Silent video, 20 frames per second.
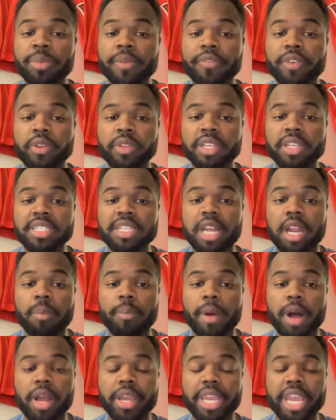if you're listening on
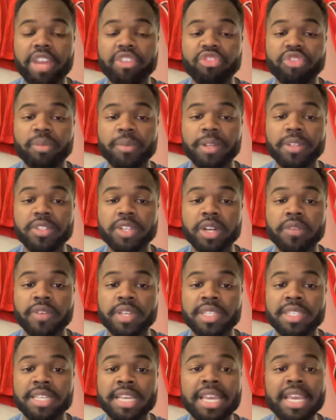a podcast streaming
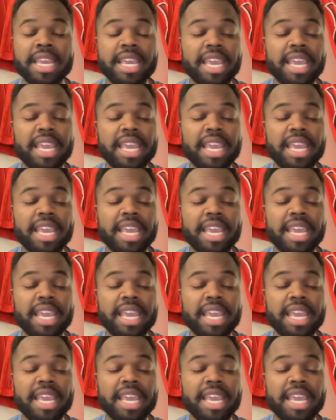service.